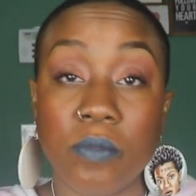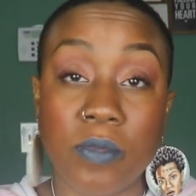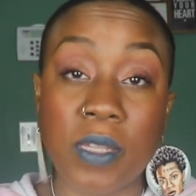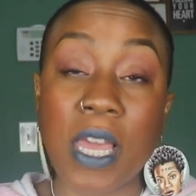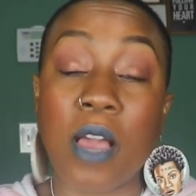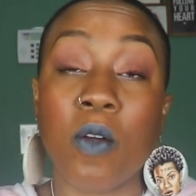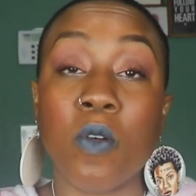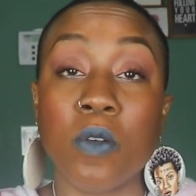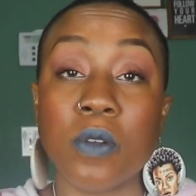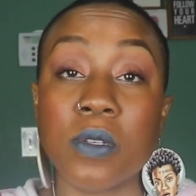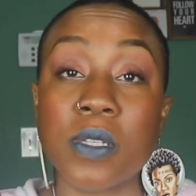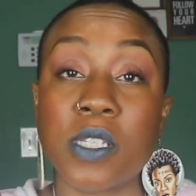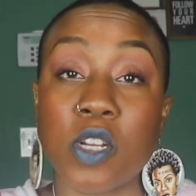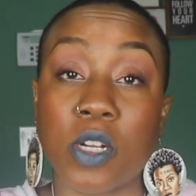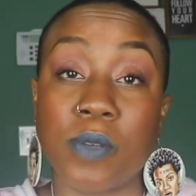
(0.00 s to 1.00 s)
that
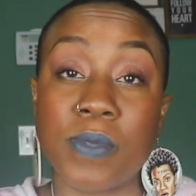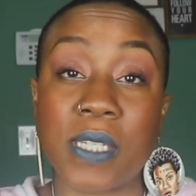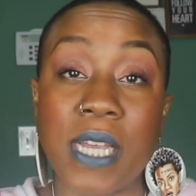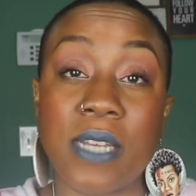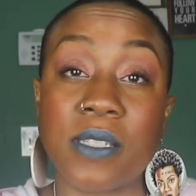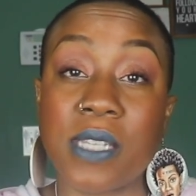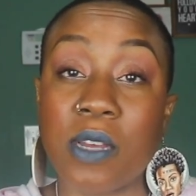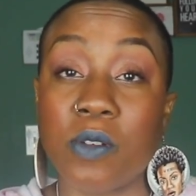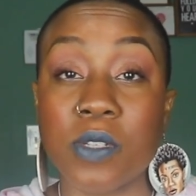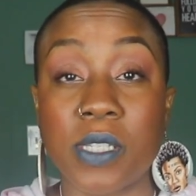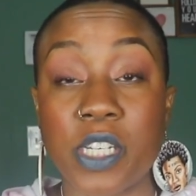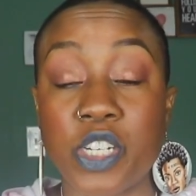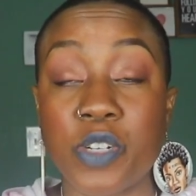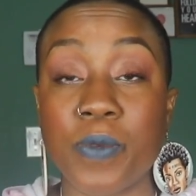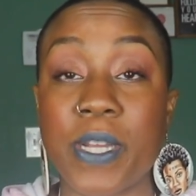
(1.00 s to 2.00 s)
whole circumstance, that whole
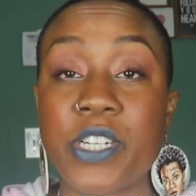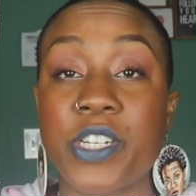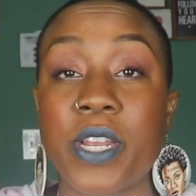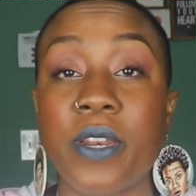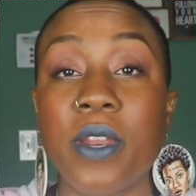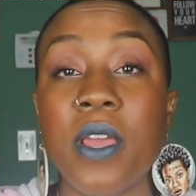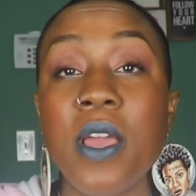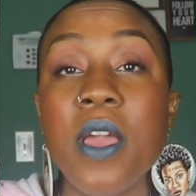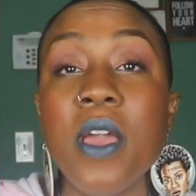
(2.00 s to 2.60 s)
situation.